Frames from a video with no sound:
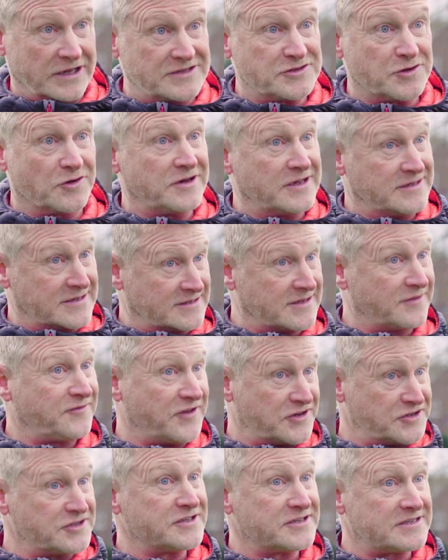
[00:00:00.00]
good is his
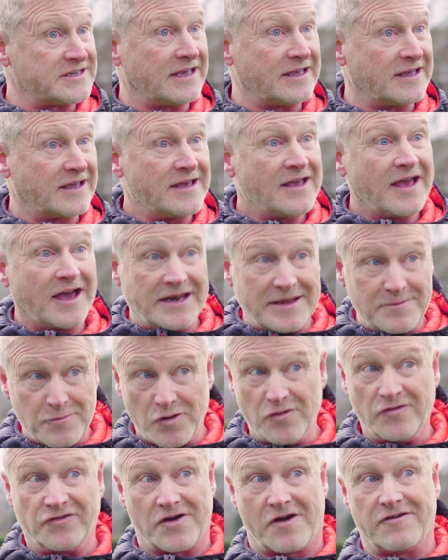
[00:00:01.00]
efficiency, and he
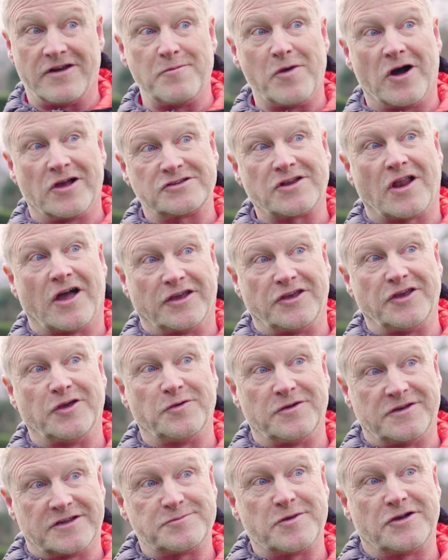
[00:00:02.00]
moves very much like you
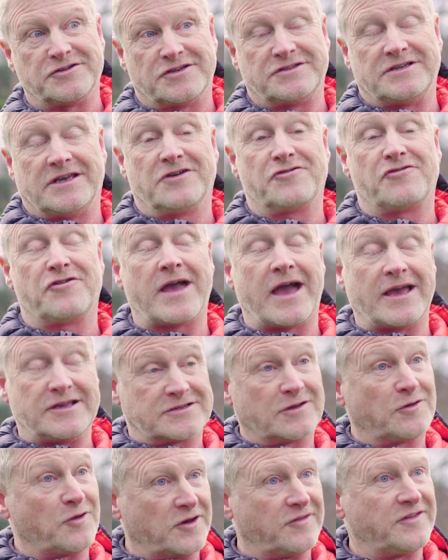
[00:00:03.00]
in as much as he creates
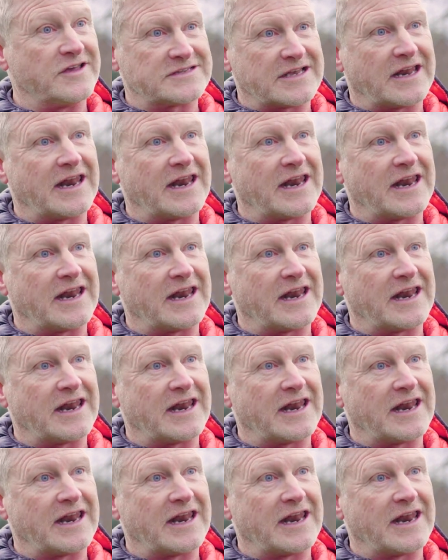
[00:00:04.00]
a lot of this